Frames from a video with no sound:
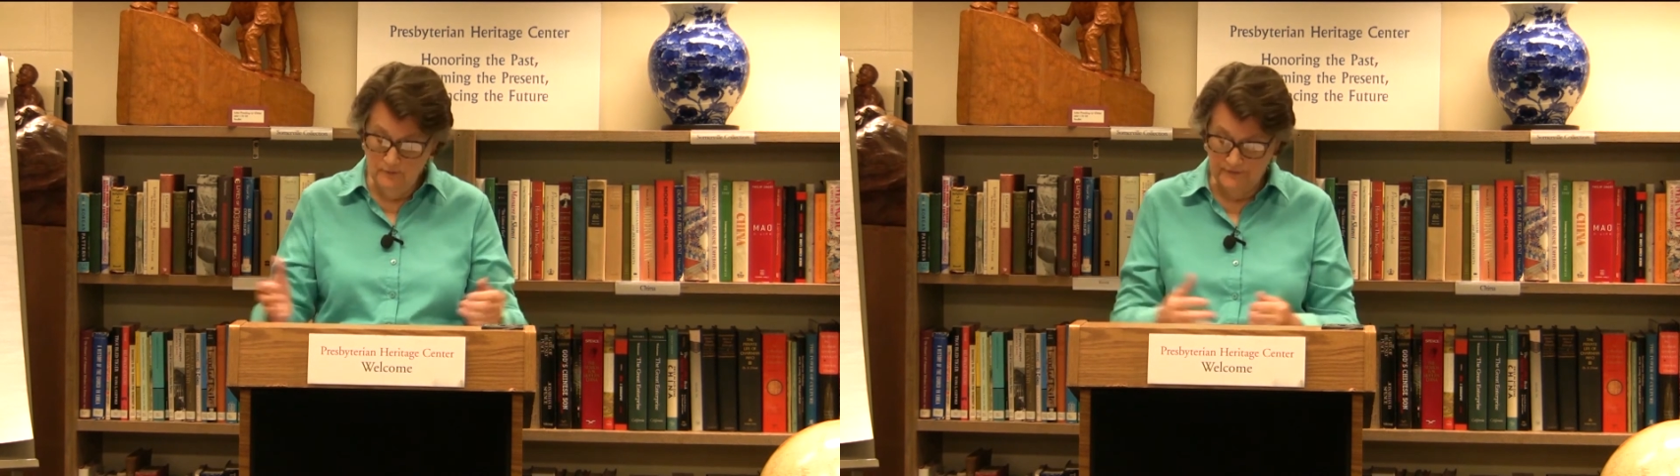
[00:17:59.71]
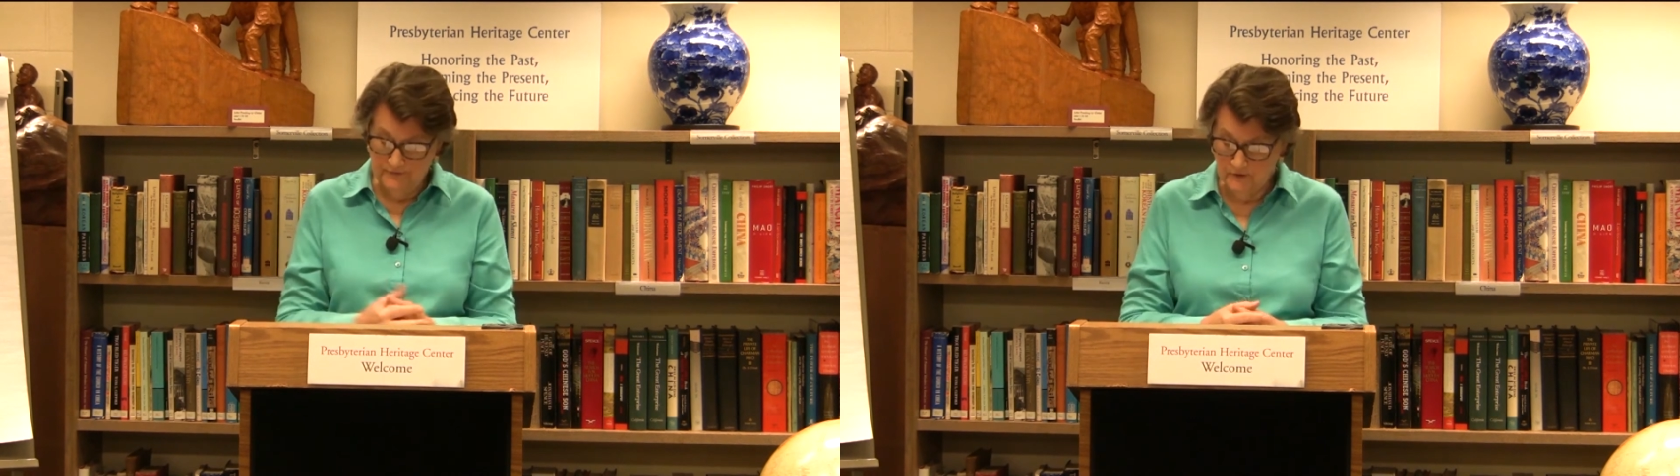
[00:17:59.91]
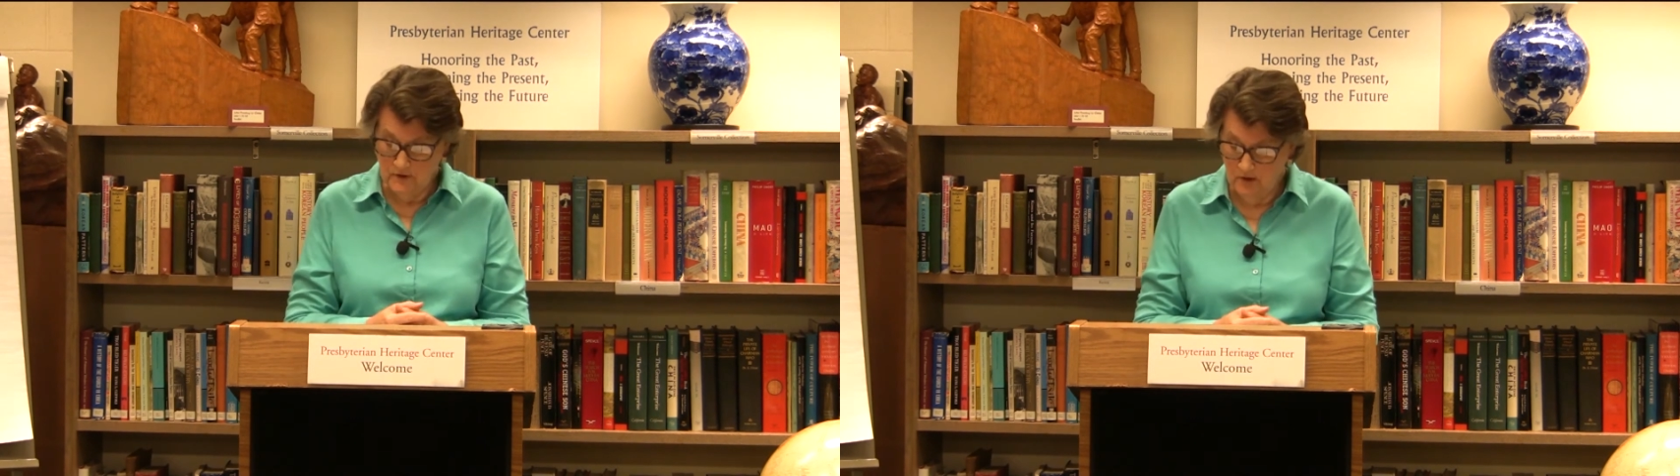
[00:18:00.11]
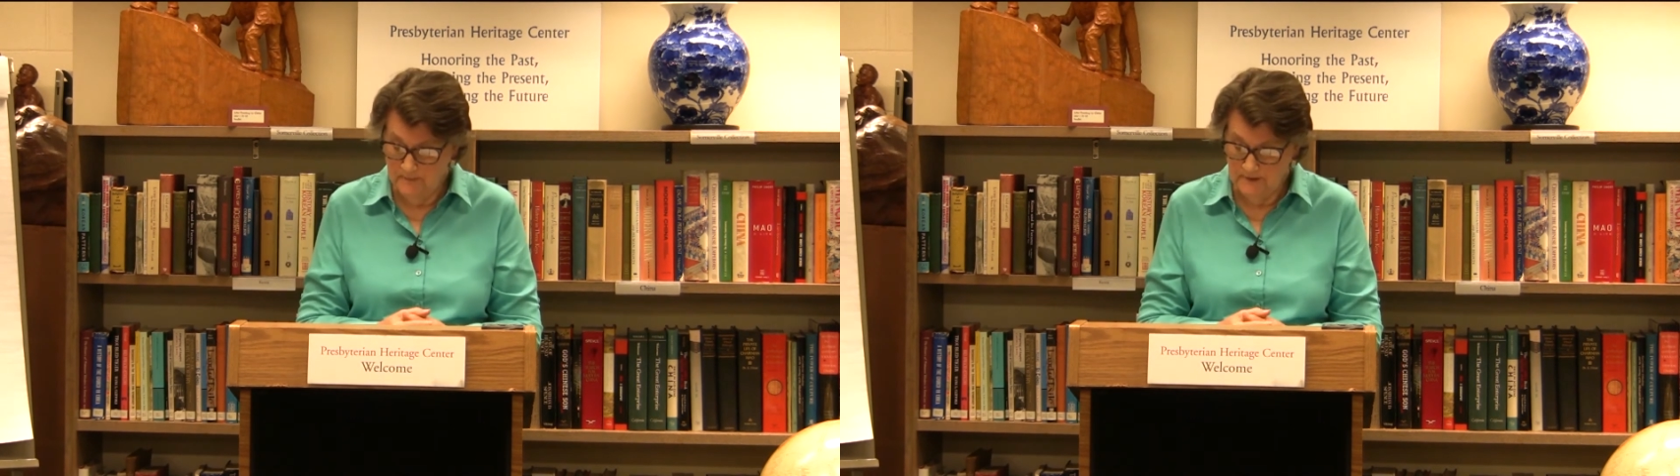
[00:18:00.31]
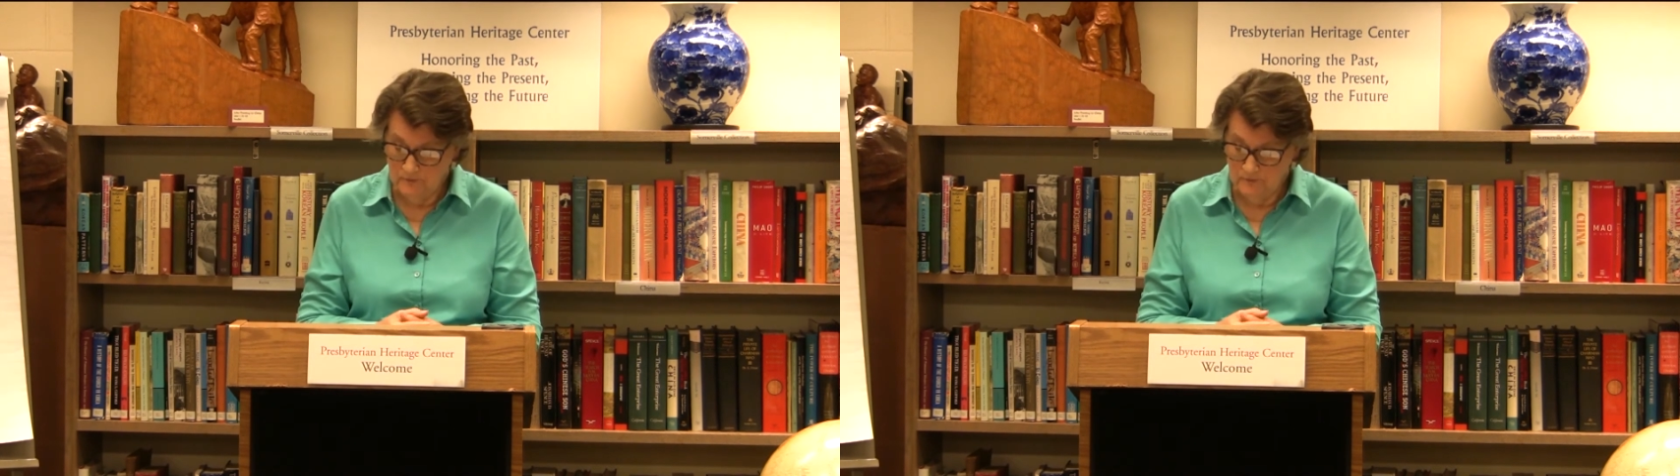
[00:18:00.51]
with their carbine